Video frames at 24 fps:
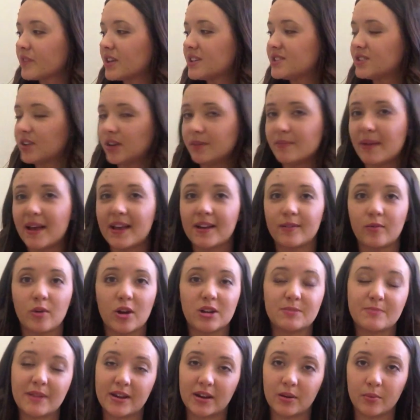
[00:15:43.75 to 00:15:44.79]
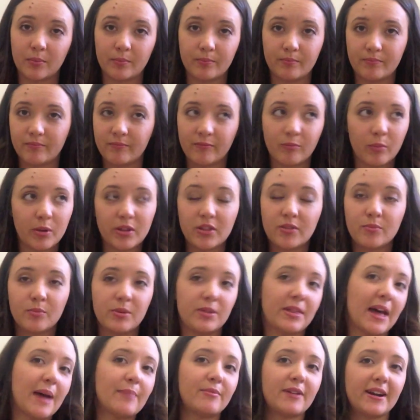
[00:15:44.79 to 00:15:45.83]
So it may have worked better with
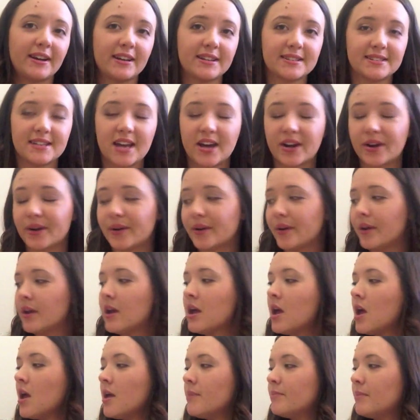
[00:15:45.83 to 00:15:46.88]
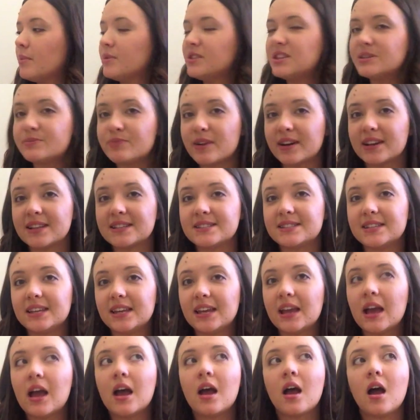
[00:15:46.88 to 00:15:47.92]
that pregnancy, I don't know. With this
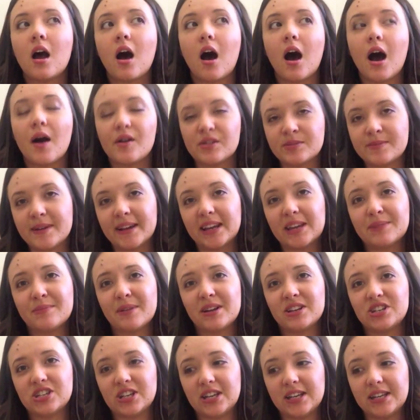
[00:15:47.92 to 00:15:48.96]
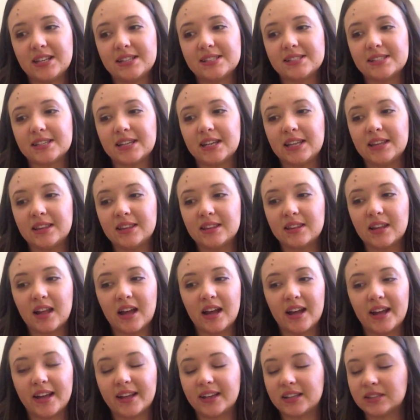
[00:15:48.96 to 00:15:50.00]
pregnancy, I was back in my jeans in
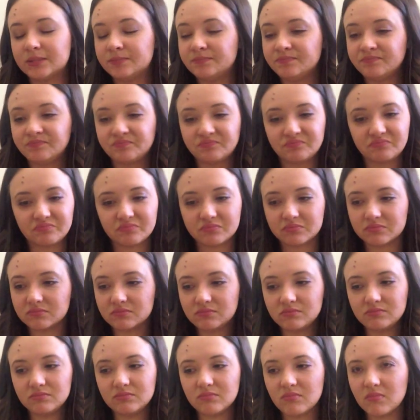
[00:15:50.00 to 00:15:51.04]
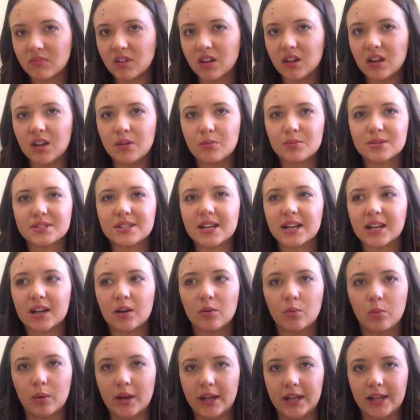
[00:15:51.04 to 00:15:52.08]
like, it was like
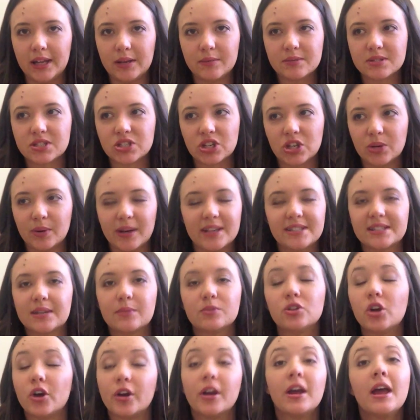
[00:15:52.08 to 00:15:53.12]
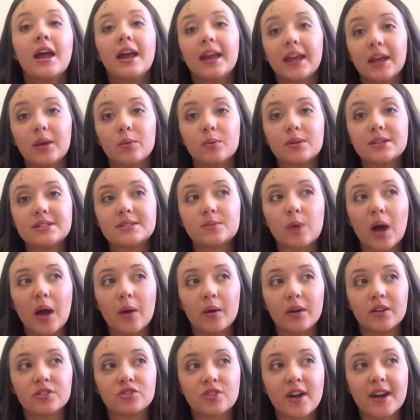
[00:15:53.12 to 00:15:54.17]
a week, it was 2 weeks.
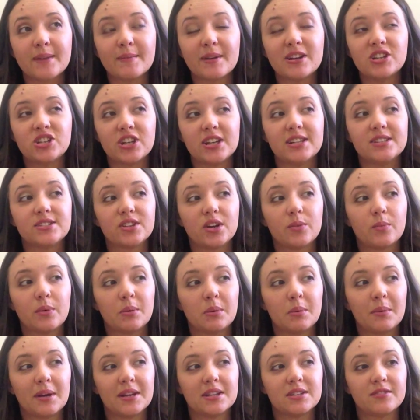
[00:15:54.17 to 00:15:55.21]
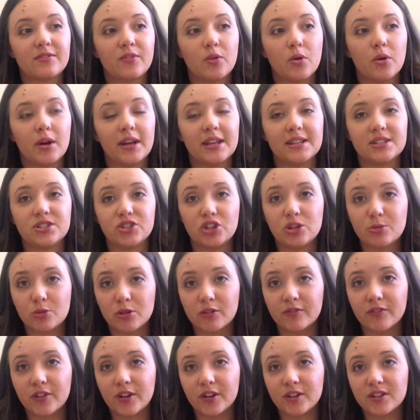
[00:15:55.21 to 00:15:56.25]
I tried my jeans on when we went for his
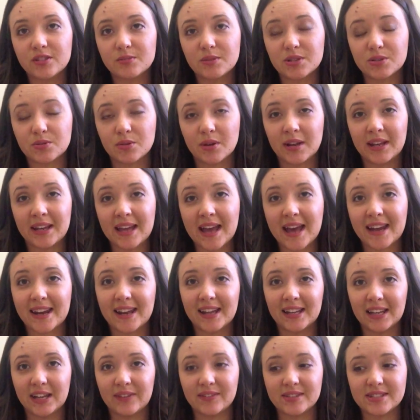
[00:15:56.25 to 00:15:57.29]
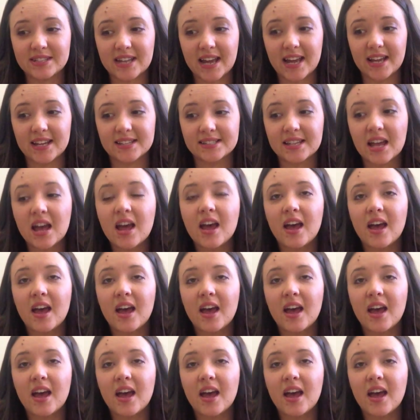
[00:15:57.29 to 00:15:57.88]
newborn photos, which were he had at 11 days,